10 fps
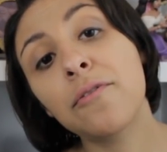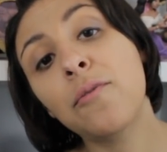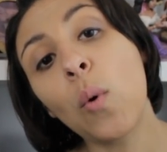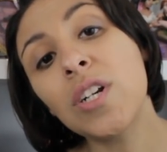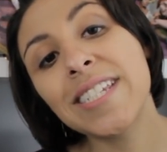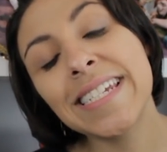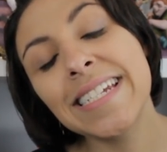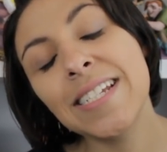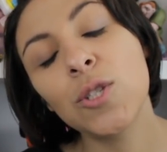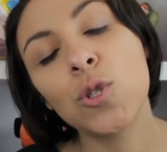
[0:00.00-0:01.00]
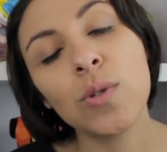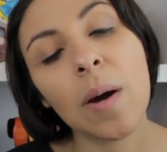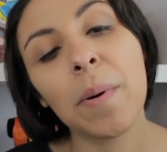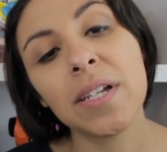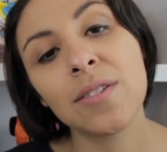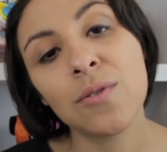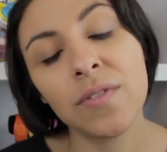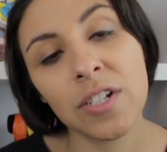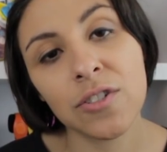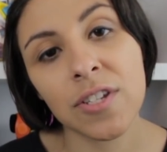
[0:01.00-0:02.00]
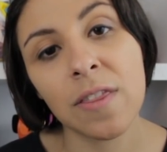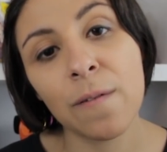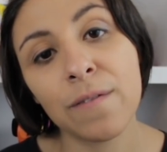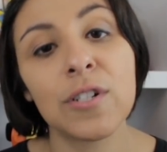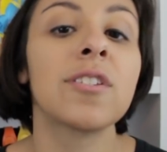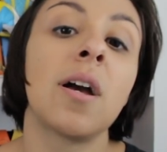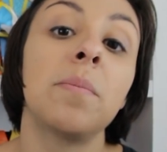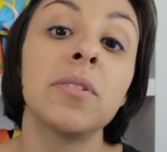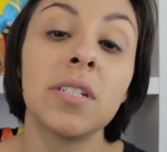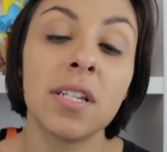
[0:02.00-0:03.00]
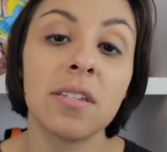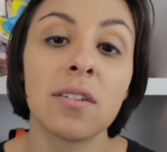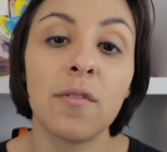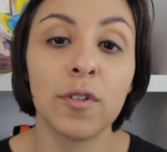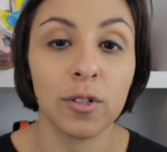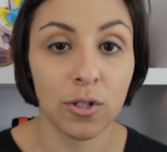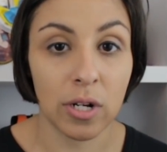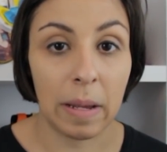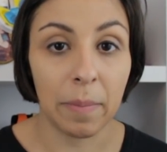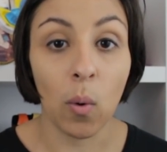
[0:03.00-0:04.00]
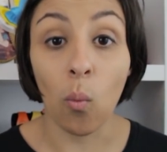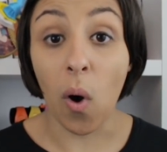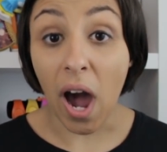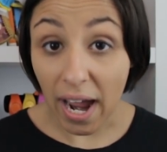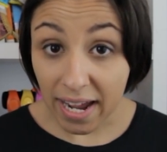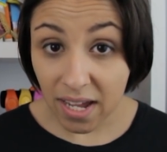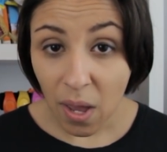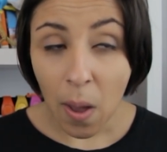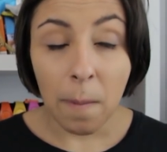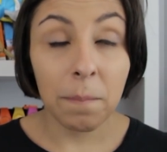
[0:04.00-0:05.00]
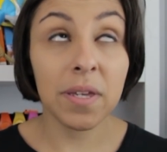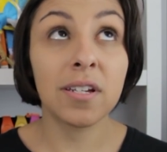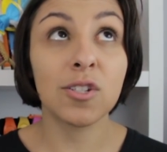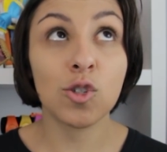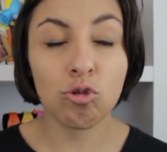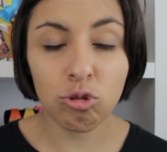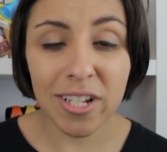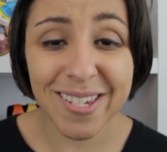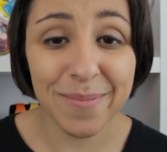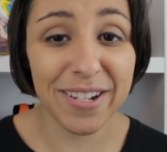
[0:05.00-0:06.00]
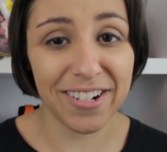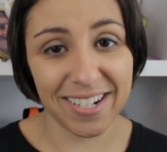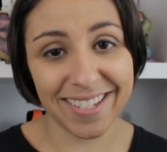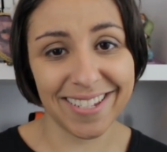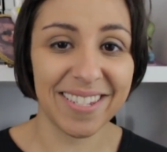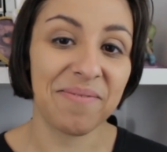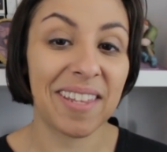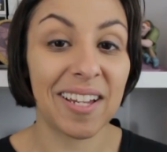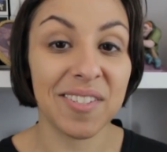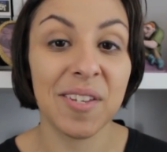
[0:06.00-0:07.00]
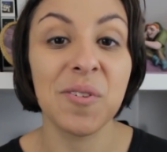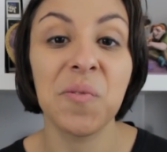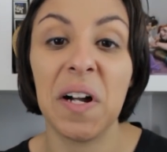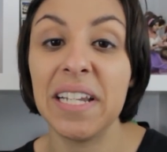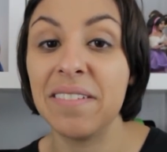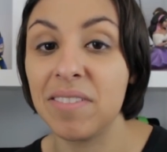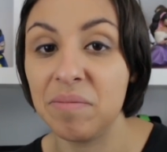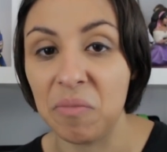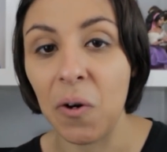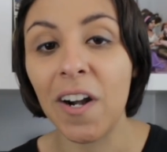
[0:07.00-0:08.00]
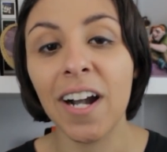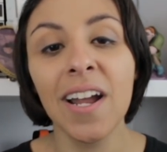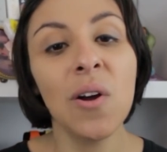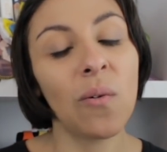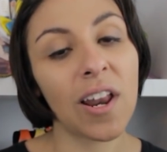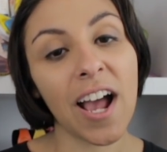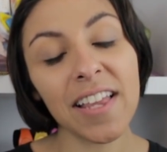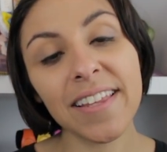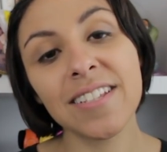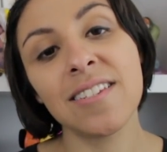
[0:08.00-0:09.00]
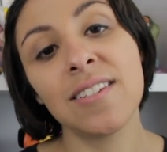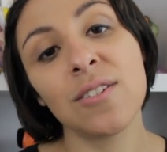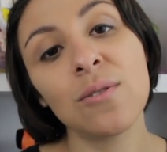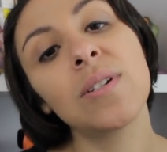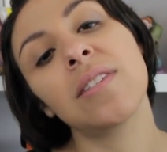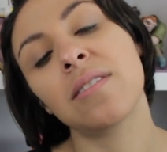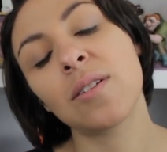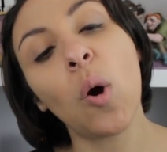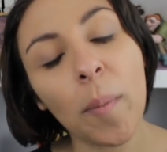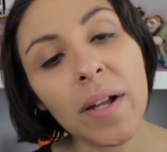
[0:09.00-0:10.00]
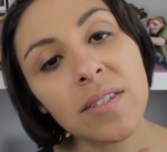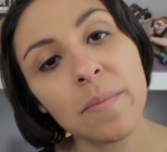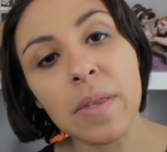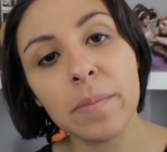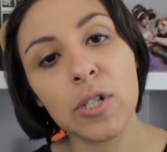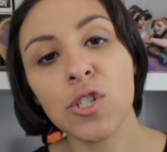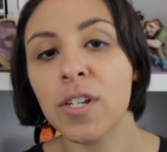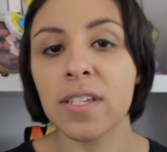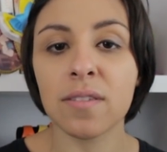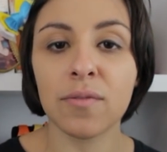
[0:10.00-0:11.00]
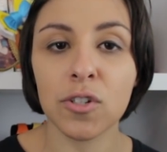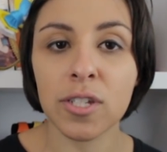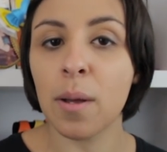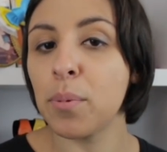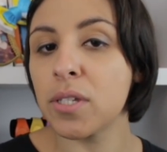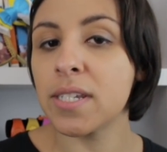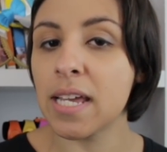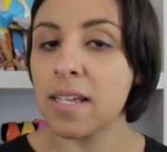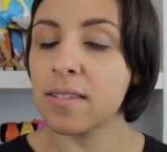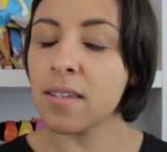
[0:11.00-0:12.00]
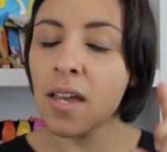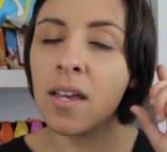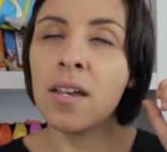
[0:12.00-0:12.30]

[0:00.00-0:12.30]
14, do not buy souvenirs in the first couple of days of your trip. Why? because trust me, you're gonna see something else that you want even more. What I like to do is scope out some of the merchandise the first couple of days,